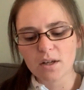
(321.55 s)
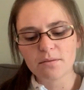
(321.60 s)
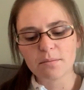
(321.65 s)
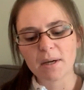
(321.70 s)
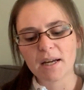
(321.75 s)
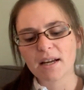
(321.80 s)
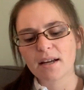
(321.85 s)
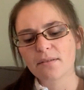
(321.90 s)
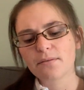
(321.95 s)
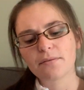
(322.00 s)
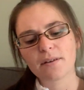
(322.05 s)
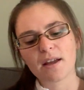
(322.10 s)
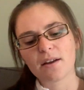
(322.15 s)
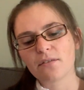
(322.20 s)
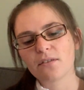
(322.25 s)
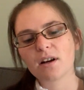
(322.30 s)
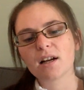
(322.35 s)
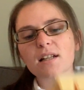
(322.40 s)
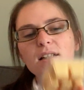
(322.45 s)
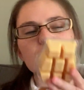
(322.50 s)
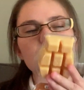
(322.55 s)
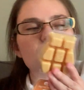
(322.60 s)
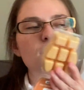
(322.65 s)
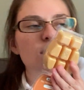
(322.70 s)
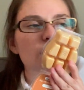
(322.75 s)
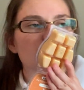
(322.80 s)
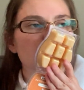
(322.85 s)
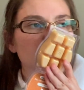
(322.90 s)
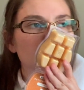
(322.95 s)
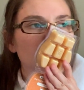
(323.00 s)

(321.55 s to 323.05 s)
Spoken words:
of my favorites.